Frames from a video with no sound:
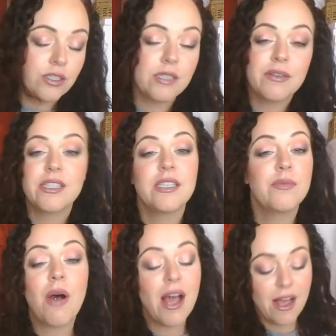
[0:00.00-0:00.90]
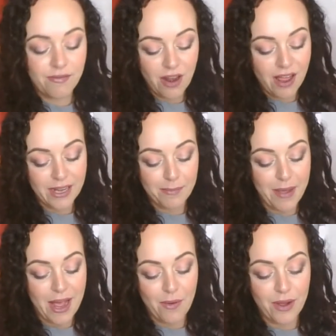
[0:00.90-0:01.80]
just because it's what I have lying
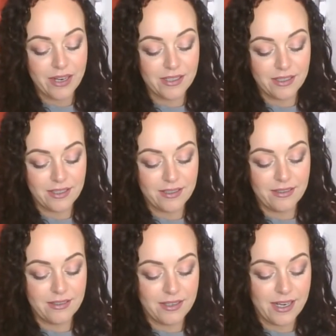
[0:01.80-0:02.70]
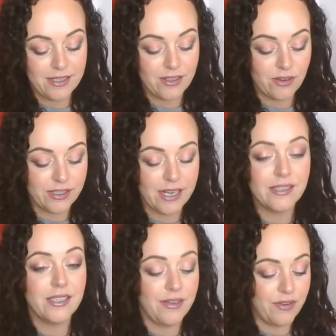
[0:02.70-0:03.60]
about and it's not
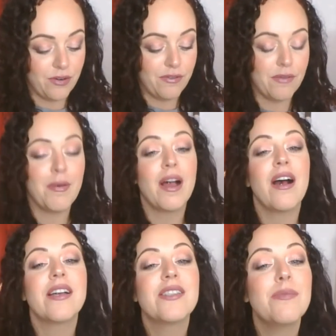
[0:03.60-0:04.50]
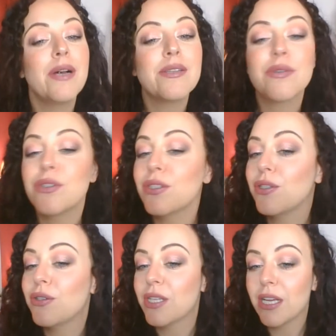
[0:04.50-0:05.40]
sensitive enough for my eyes. So I might as well
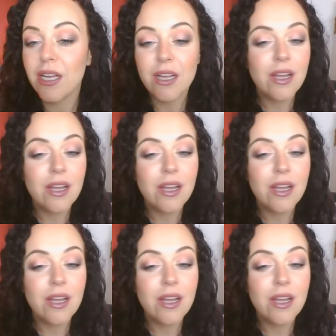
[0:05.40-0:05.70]
just use it